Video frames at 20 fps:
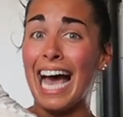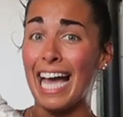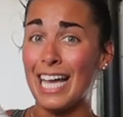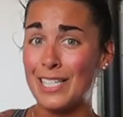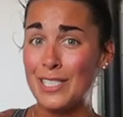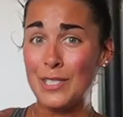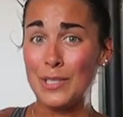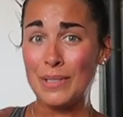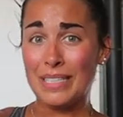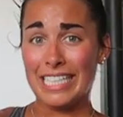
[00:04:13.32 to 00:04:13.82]

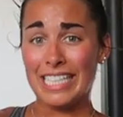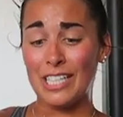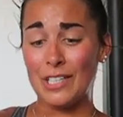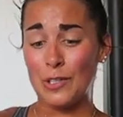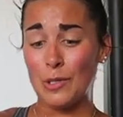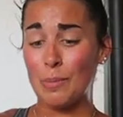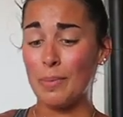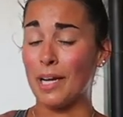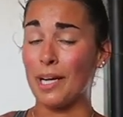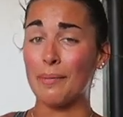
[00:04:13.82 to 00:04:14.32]
I do need a
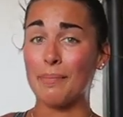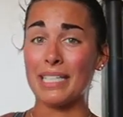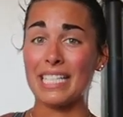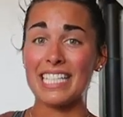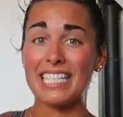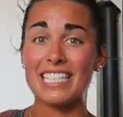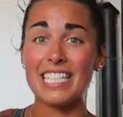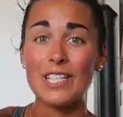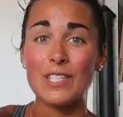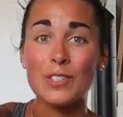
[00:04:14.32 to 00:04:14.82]
new pair
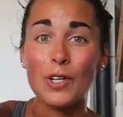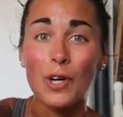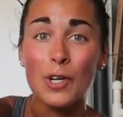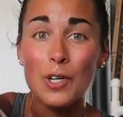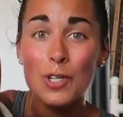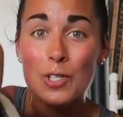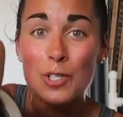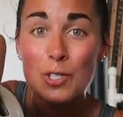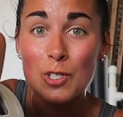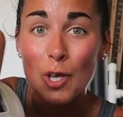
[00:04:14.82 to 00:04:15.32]
because these
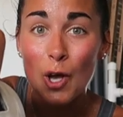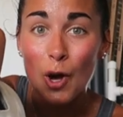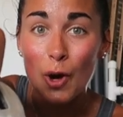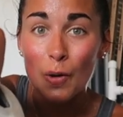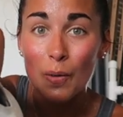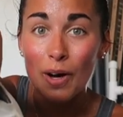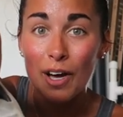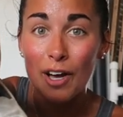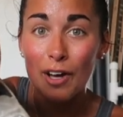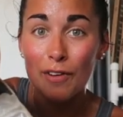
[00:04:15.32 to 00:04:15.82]
are
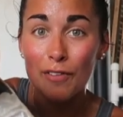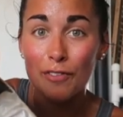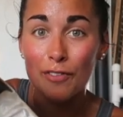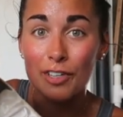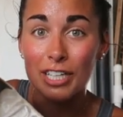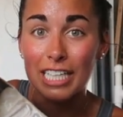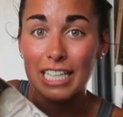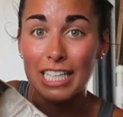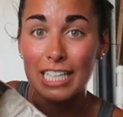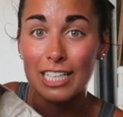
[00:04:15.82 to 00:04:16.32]
so
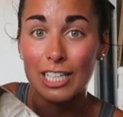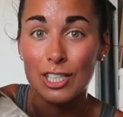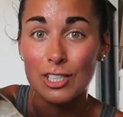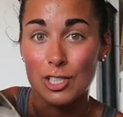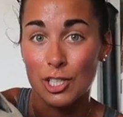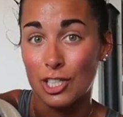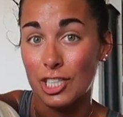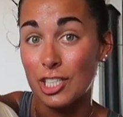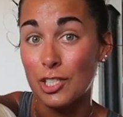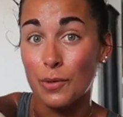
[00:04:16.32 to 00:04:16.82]
freaking
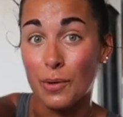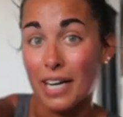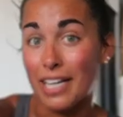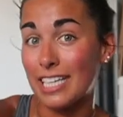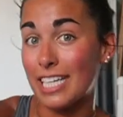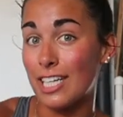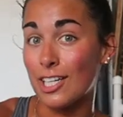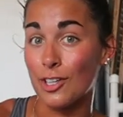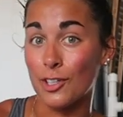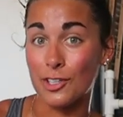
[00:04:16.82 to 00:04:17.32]
dirty or I
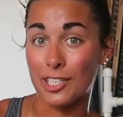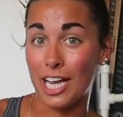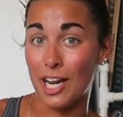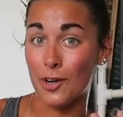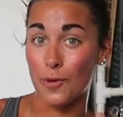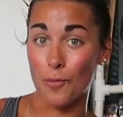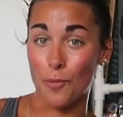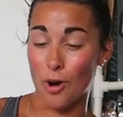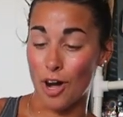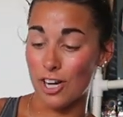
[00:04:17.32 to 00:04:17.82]
need to learn how
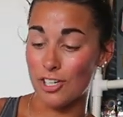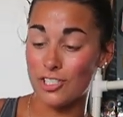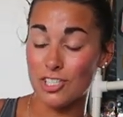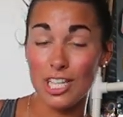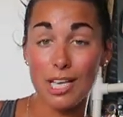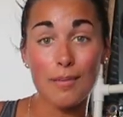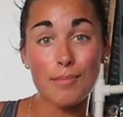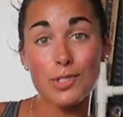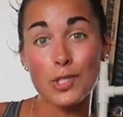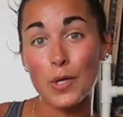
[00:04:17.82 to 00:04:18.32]
to wash
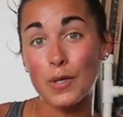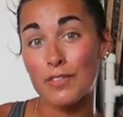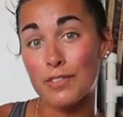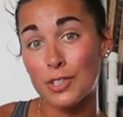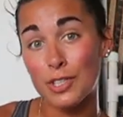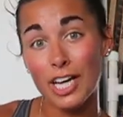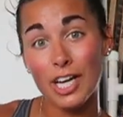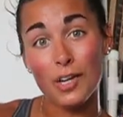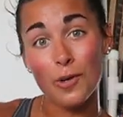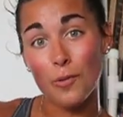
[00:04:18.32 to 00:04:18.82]
them. So if
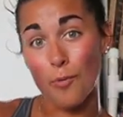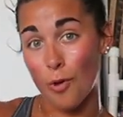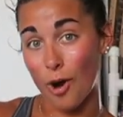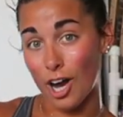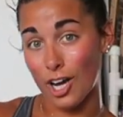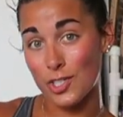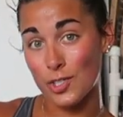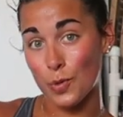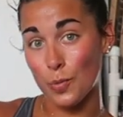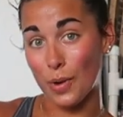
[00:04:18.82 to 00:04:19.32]
you know how to
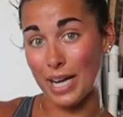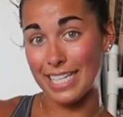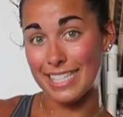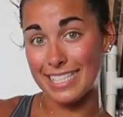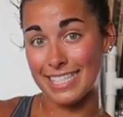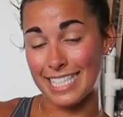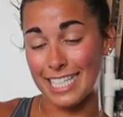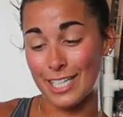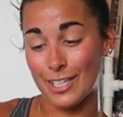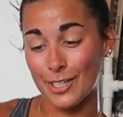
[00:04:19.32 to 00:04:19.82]
wash white
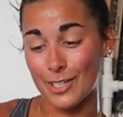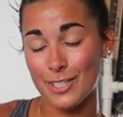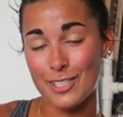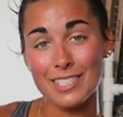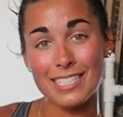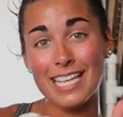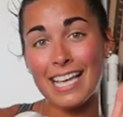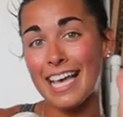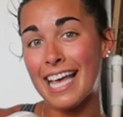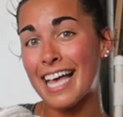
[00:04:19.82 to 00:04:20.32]
sneakers,
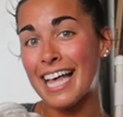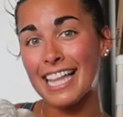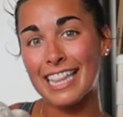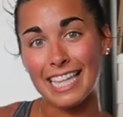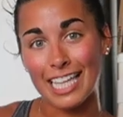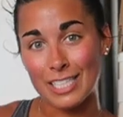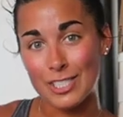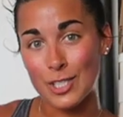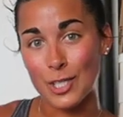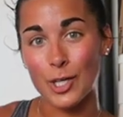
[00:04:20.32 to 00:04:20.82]

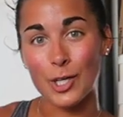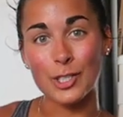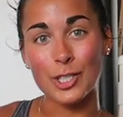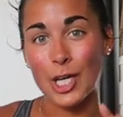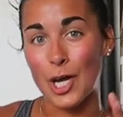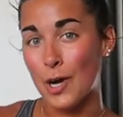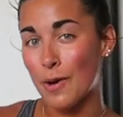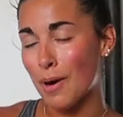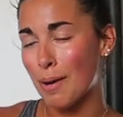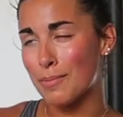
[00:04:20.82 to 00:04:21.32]
let your girl
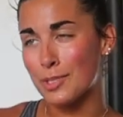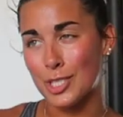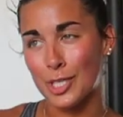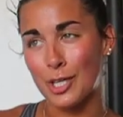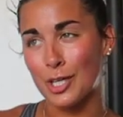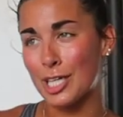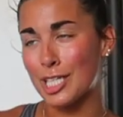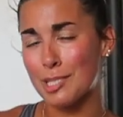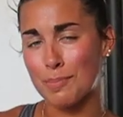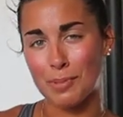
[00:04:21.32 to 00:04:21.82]
know. I'm
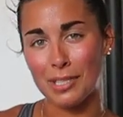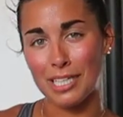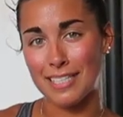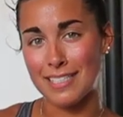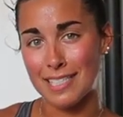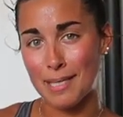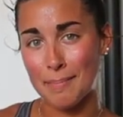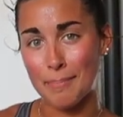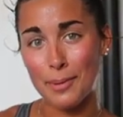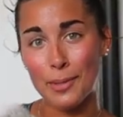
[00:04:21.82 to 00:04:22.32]
sure it's pretty
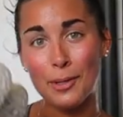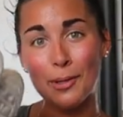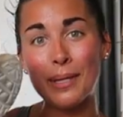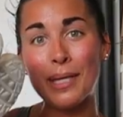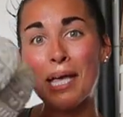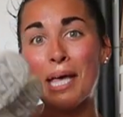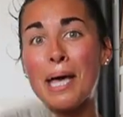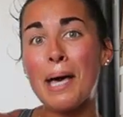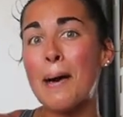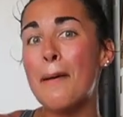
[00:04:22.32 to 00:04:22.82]

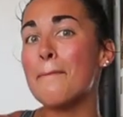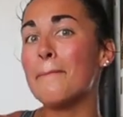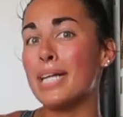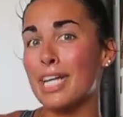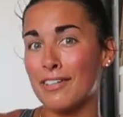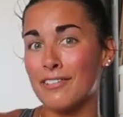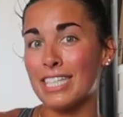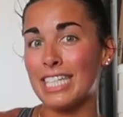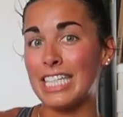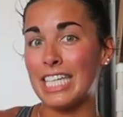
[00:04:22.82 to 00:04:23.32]
simple, but I
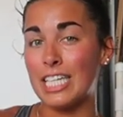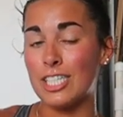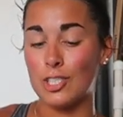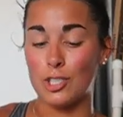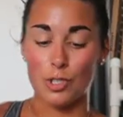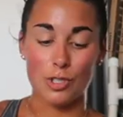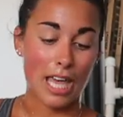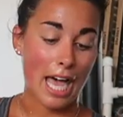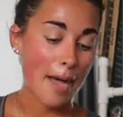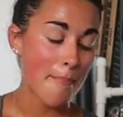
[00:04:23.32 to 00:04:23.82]
really need to
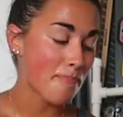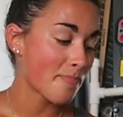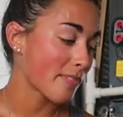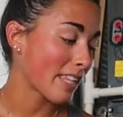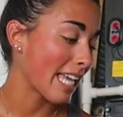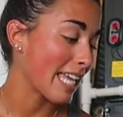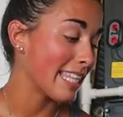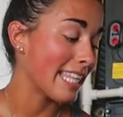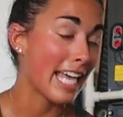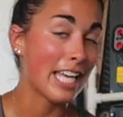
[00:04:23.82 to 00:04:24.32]
do that.
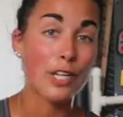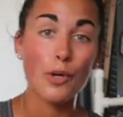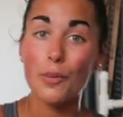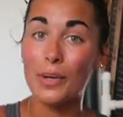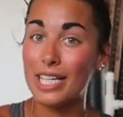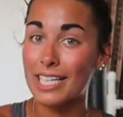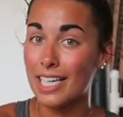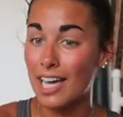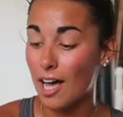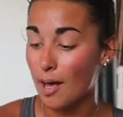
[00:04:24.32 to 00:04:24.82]
And then
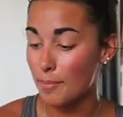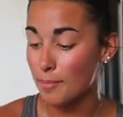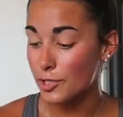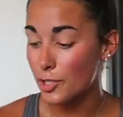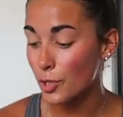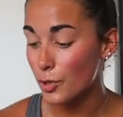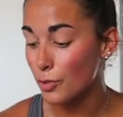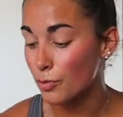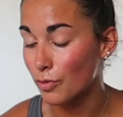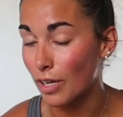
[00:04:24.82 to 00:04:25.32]
when it
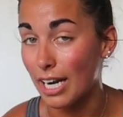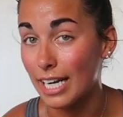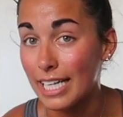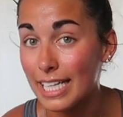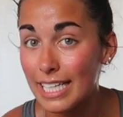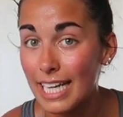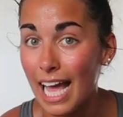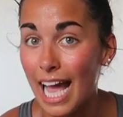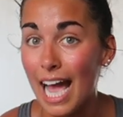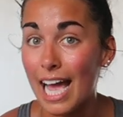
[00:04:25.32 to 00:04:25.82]
comes to
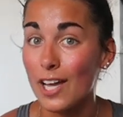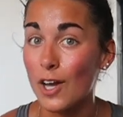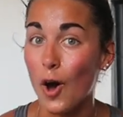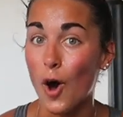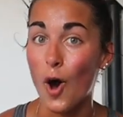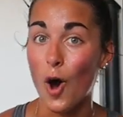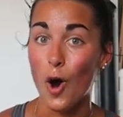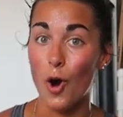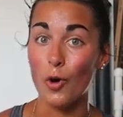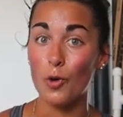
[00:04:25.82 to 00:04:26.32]
running,
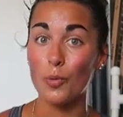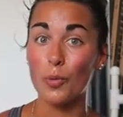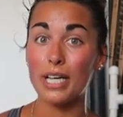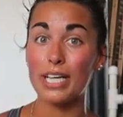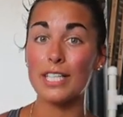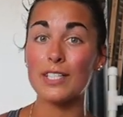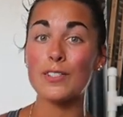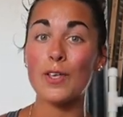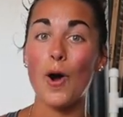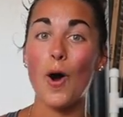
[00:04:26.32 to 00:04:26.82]
i
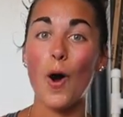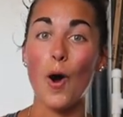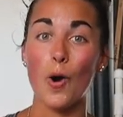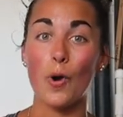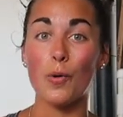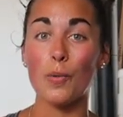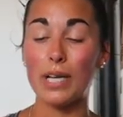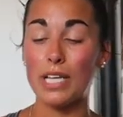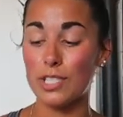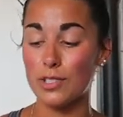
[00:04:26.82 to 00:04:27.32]
always,
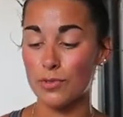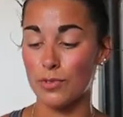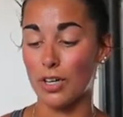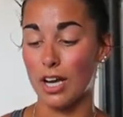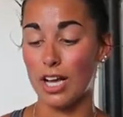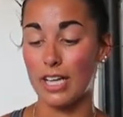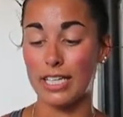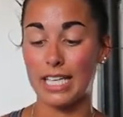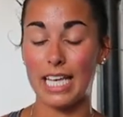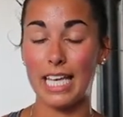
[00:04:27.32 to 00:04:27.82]
always
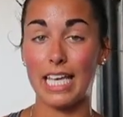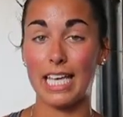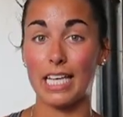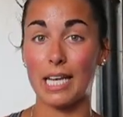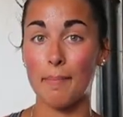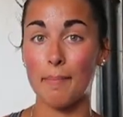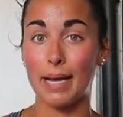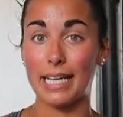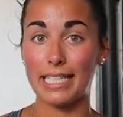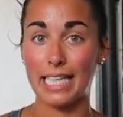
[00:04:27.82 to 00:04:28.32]
run in
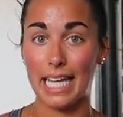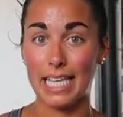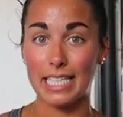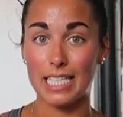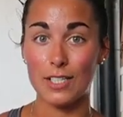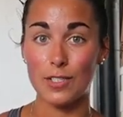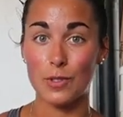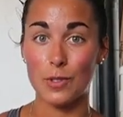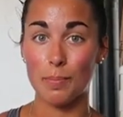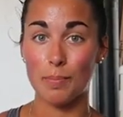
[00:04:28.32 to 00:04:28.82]
my
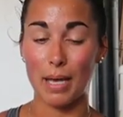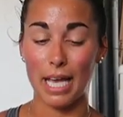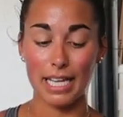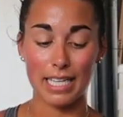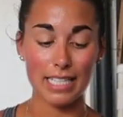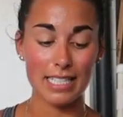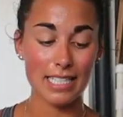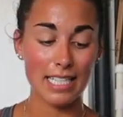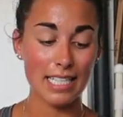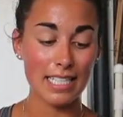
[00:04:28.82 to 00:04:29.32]
Nike Zoom
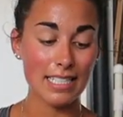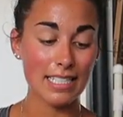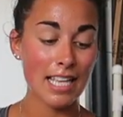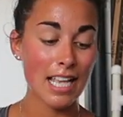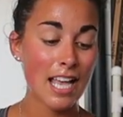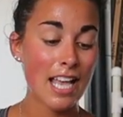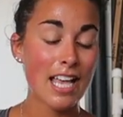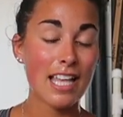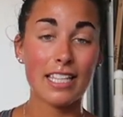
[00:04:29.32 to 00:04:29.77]
Pegasus.